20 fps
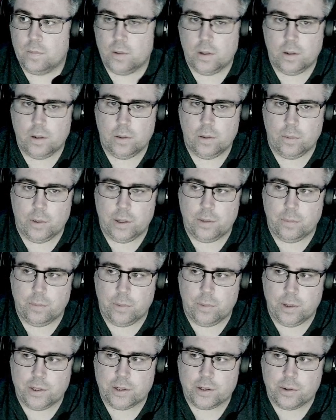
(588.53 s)

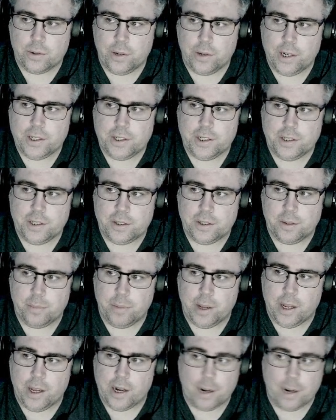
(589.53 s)
What's crazy to
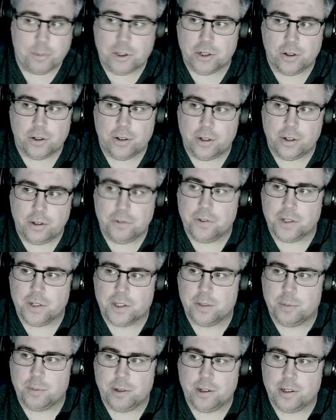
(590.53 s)
me, and I'm sure you've
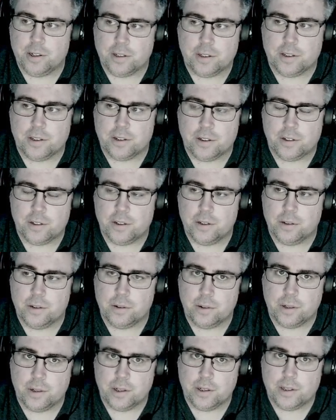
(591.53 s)
experienced this
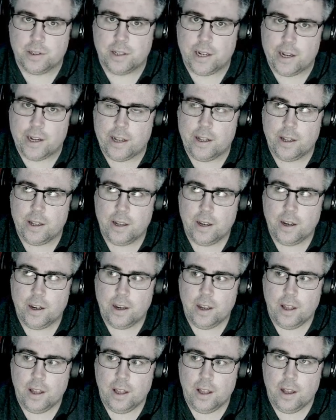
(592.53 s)
too, is that
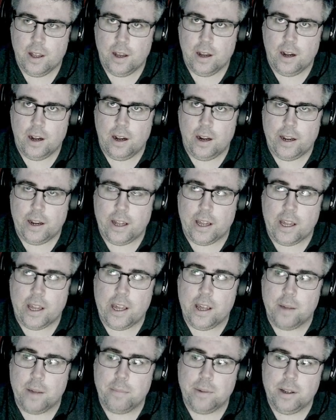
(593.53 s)
it
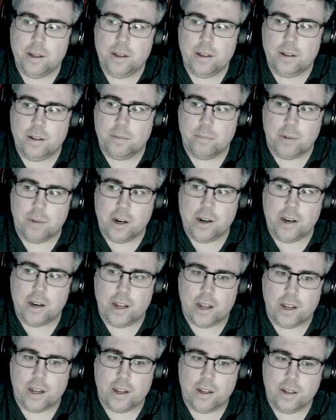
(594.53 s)
hit me
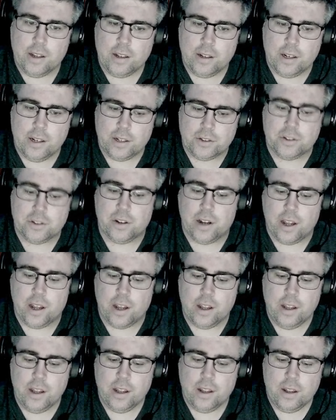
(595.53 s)
yesterday,
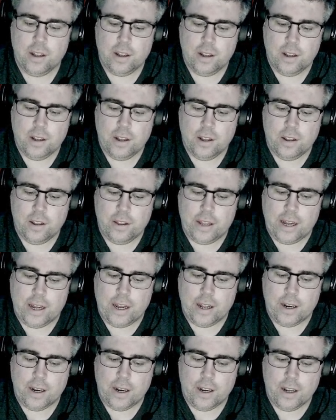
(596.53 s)

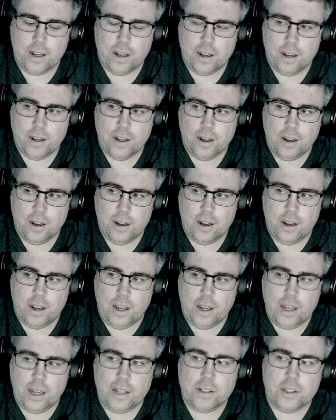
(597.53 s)
that
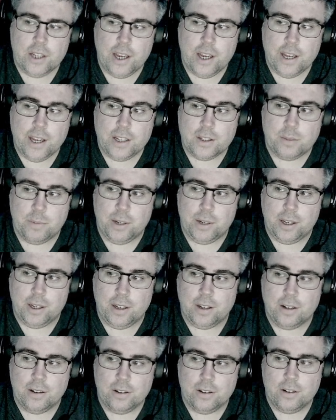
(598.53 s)
it takes
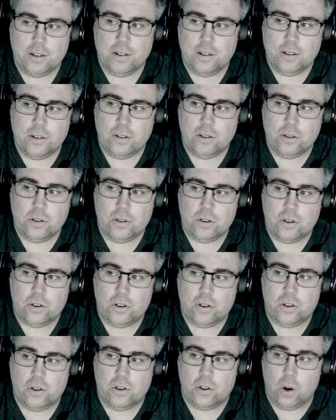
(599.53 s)
me
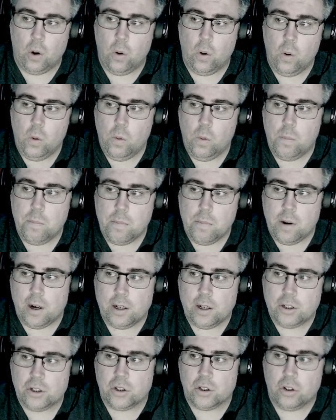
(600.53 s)
so
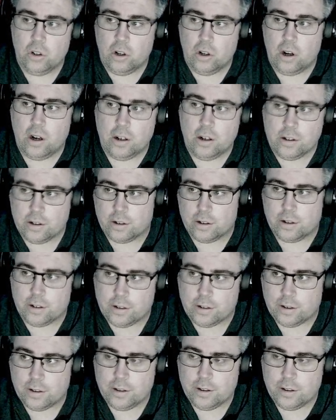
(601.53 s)
much longer